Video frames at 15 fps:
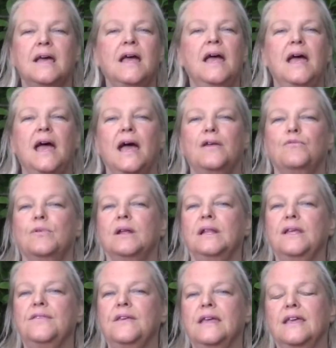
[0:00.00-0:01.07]
And
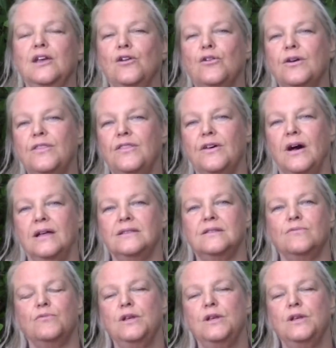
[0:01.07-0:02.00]
really thinking good thoughts,